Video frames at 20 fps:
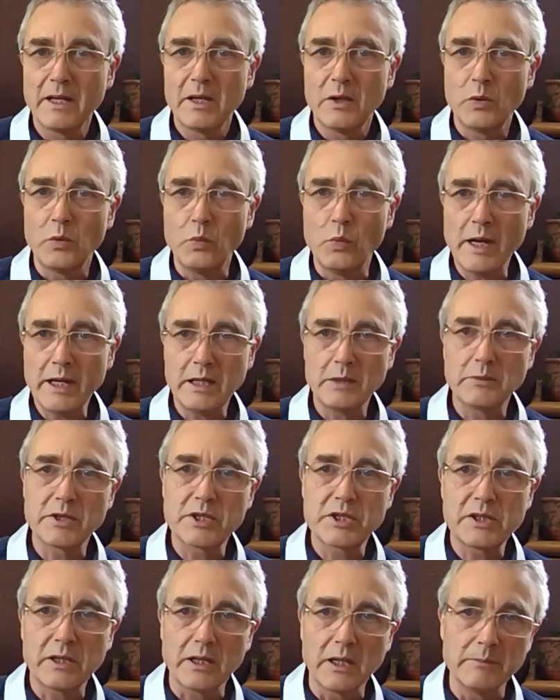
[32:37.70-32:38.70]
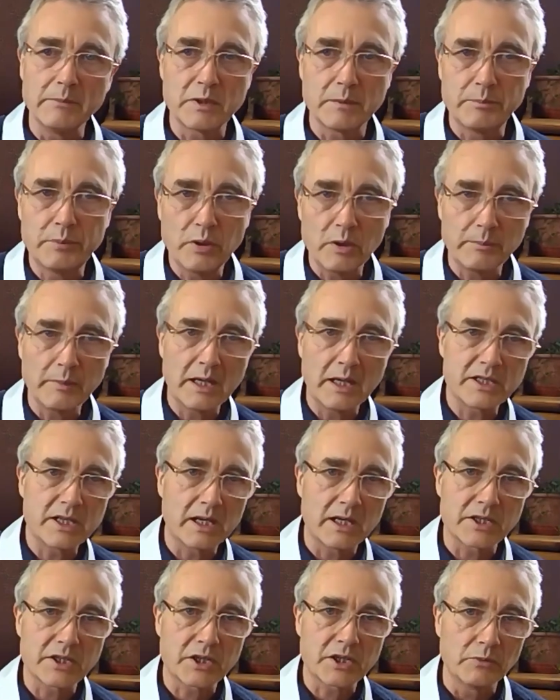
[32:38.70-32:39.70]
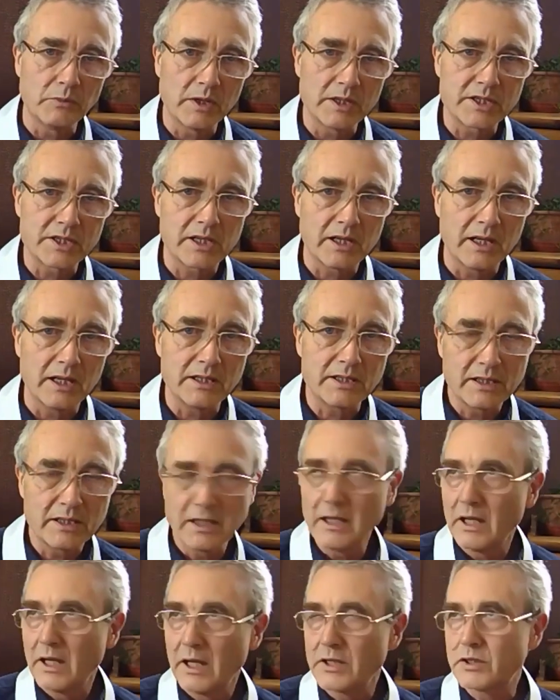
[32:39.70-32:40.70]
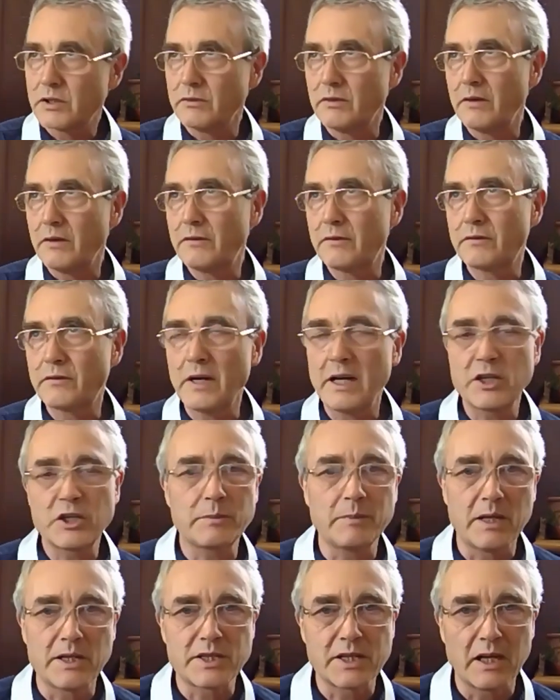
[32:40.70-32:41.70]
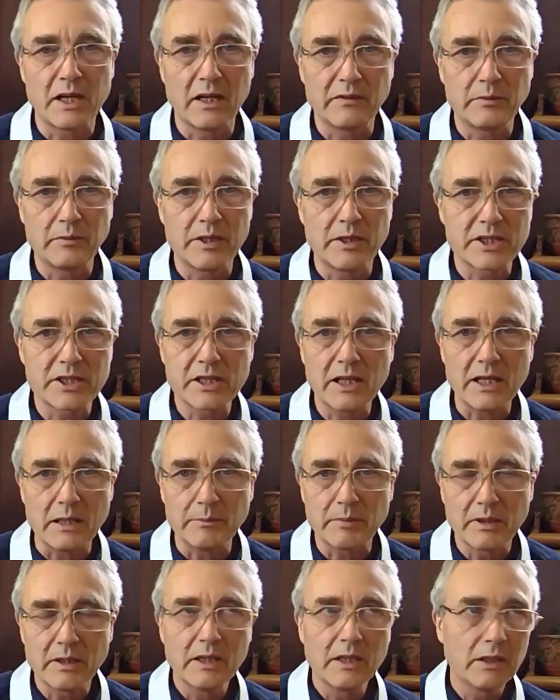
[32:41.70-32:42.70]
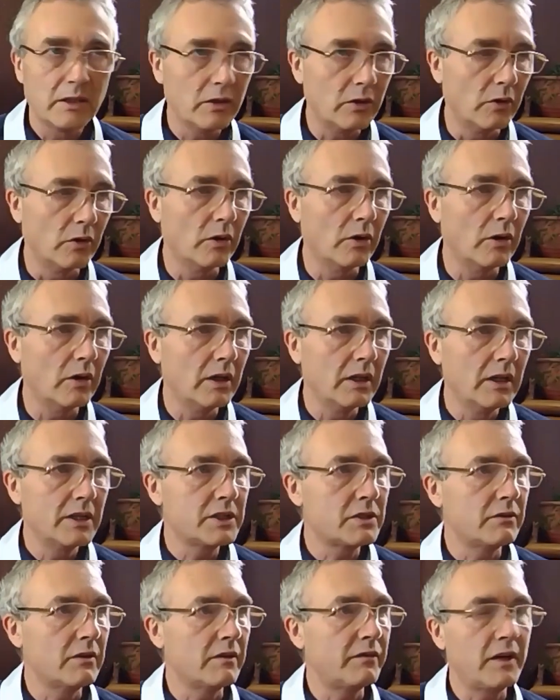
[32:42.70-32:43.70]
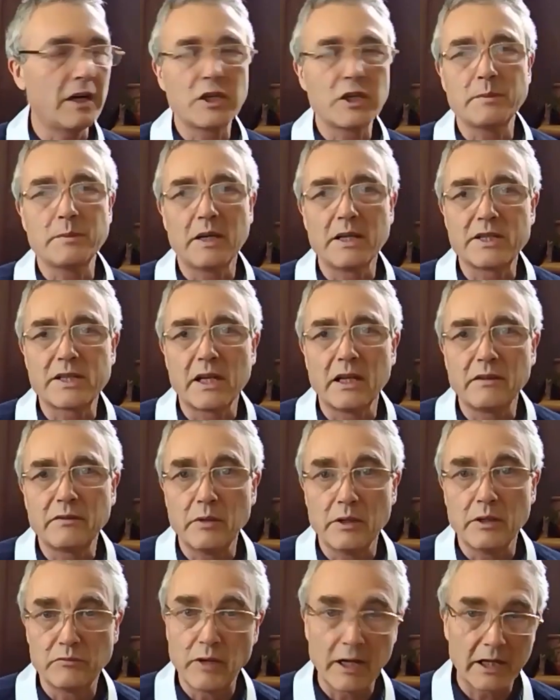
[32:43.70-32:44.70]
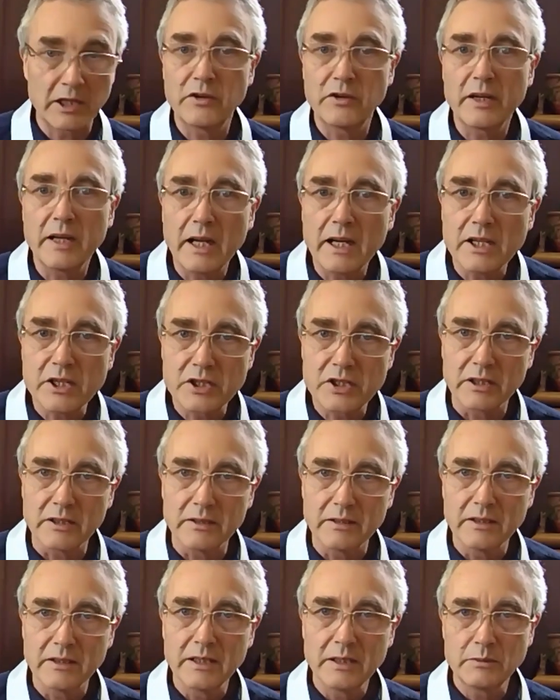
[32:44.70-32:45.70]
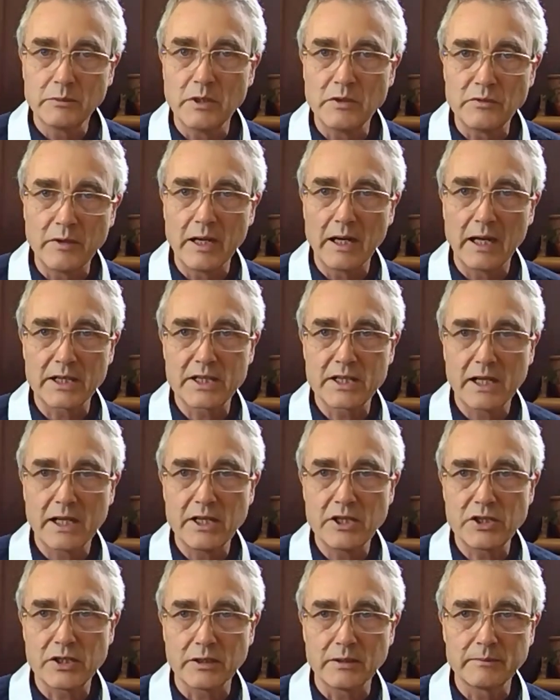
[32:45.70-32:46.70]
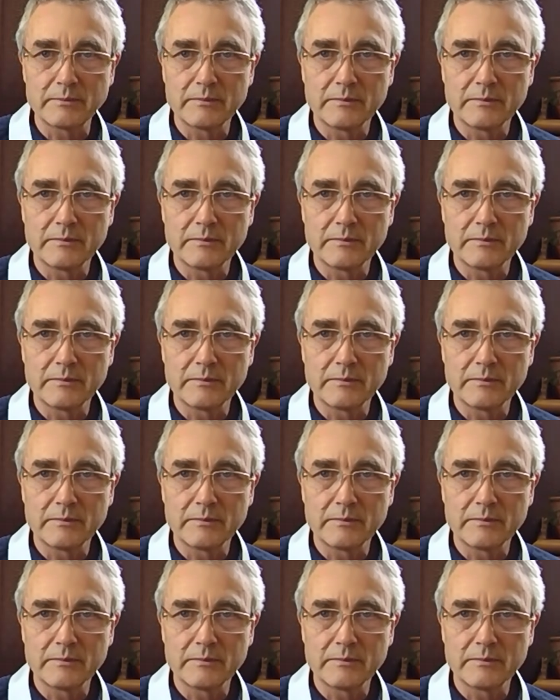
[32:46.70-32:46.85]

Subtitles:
when it was time to put my task on one side, to refresh myself with sleep, or to refresh myself with recreation, with relaxation.